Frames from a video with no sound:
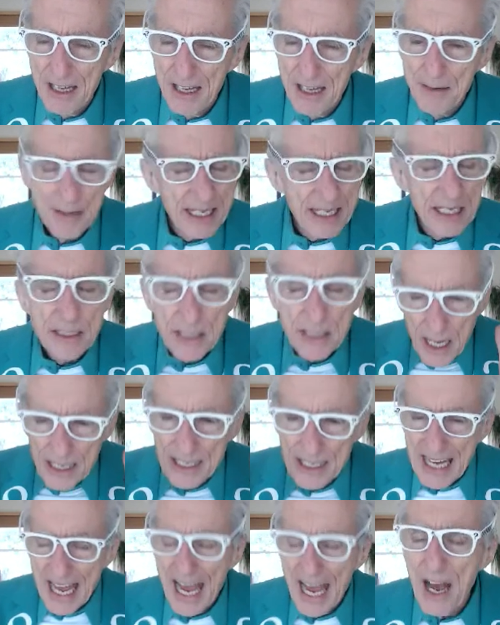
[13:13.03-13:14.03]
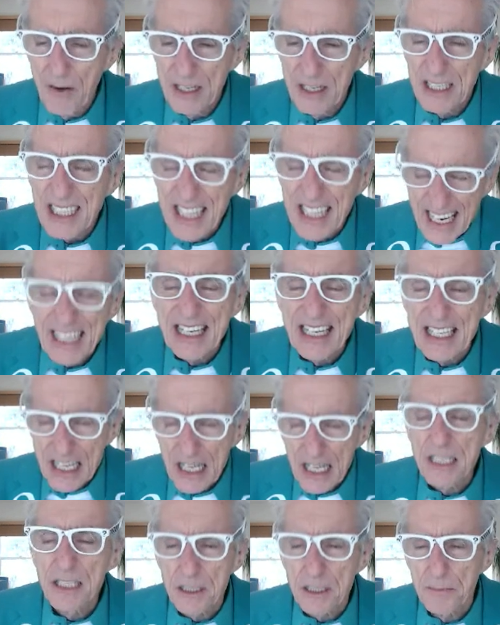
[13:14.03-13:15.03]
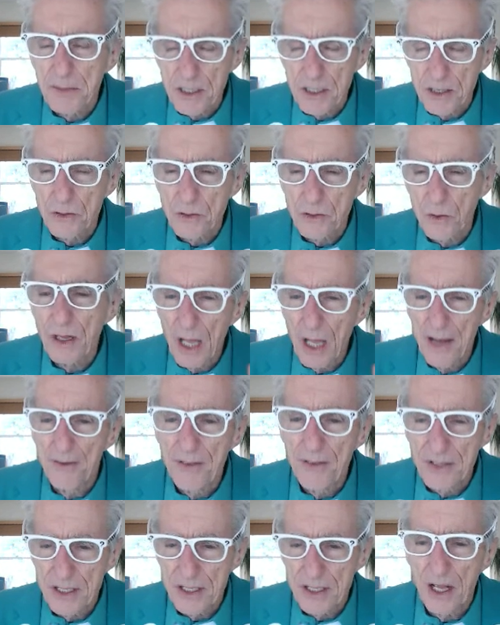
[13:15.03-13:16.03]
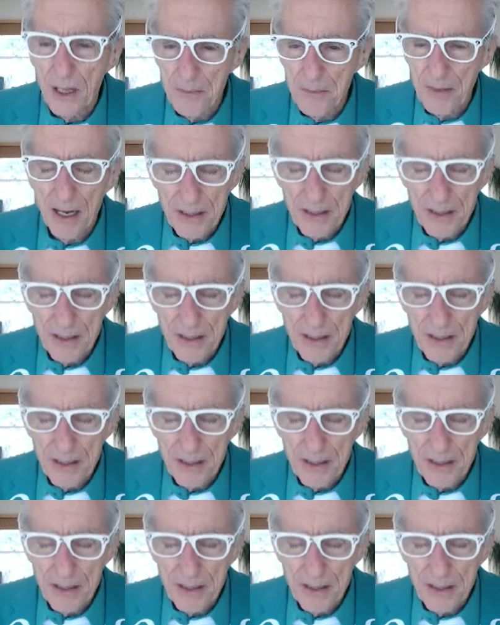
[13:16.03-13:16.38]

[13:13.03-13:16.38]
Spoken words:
Because now it's getting customers is what life is all about.